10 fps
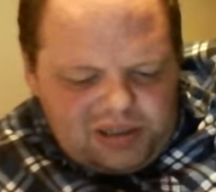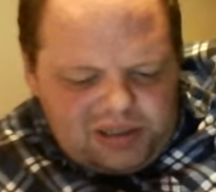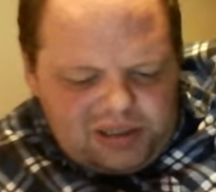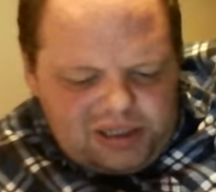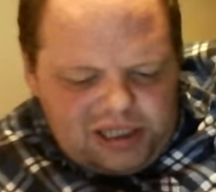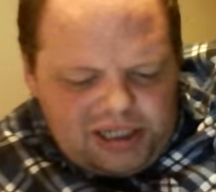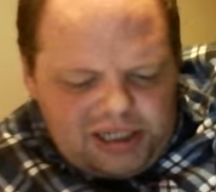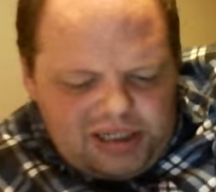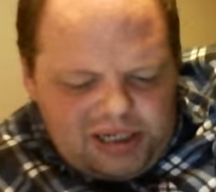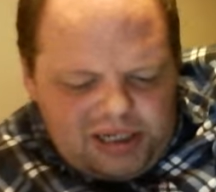I
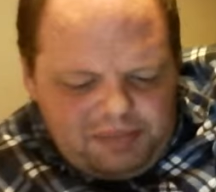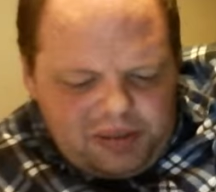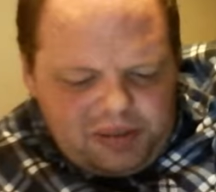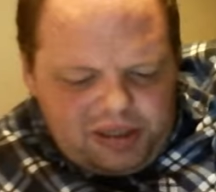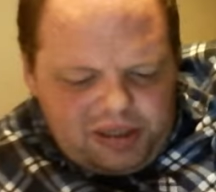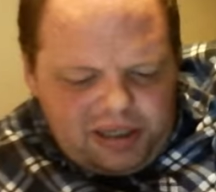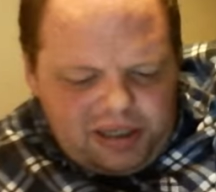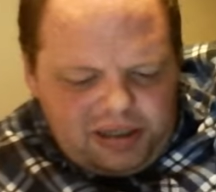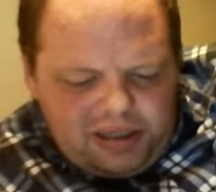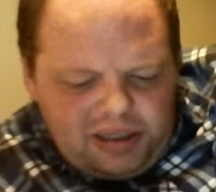end up
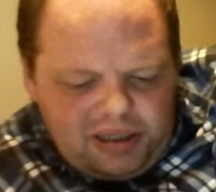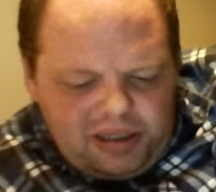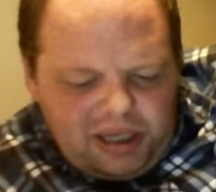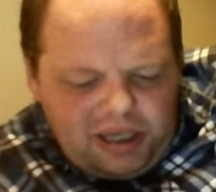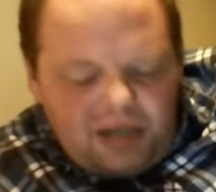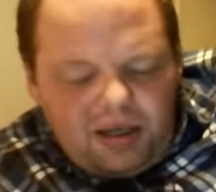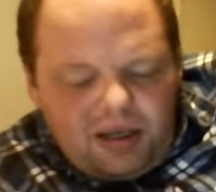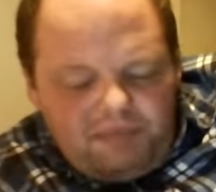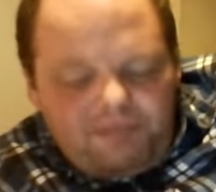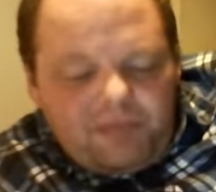getting
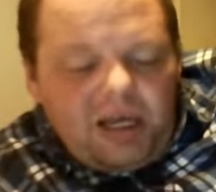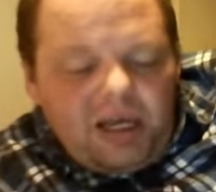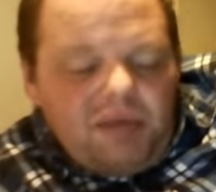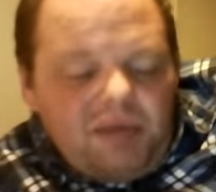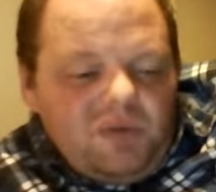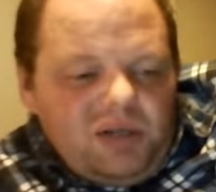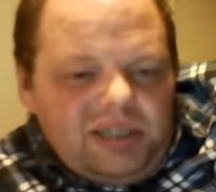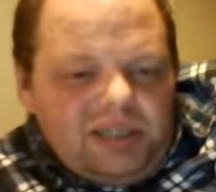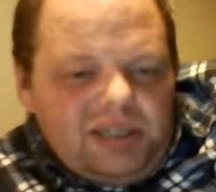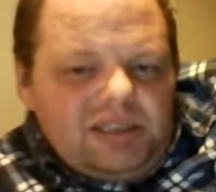getting what
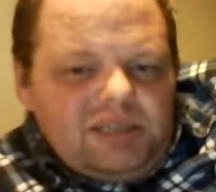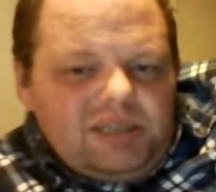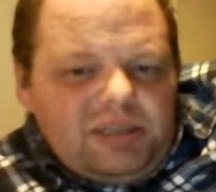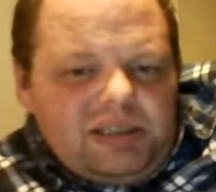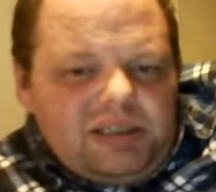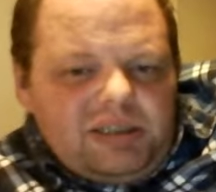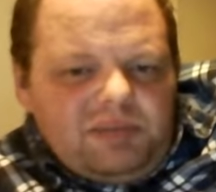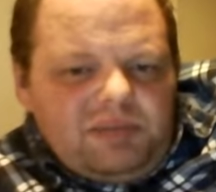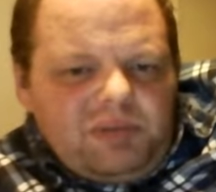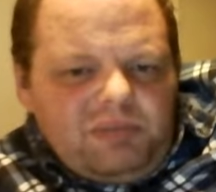I suspected I'd
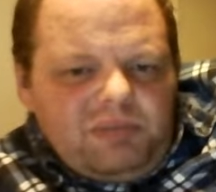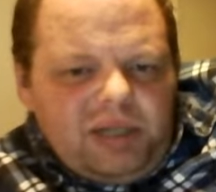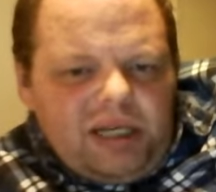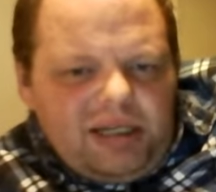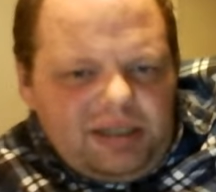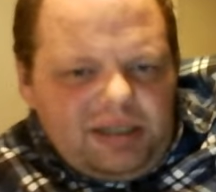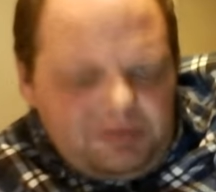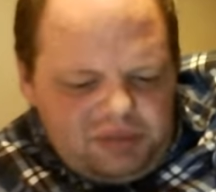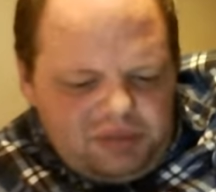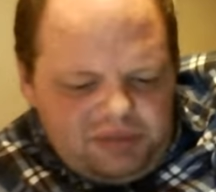probably end up
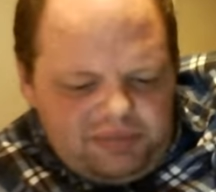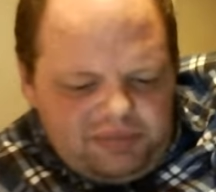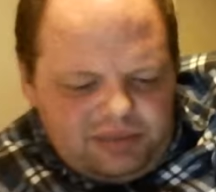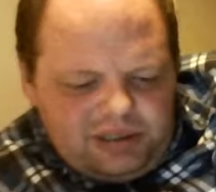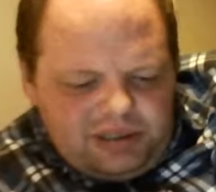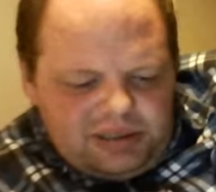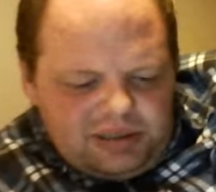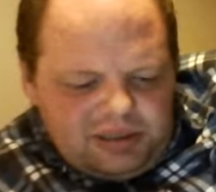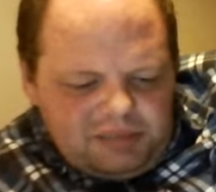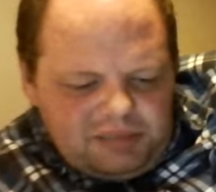with, which is
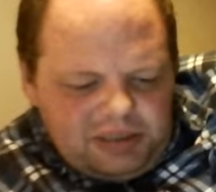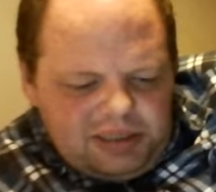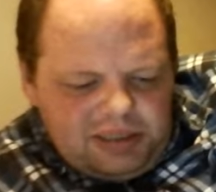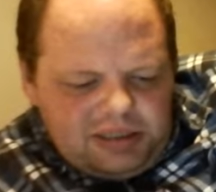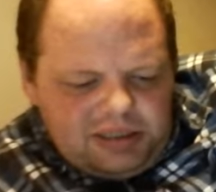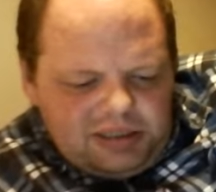the diabetes.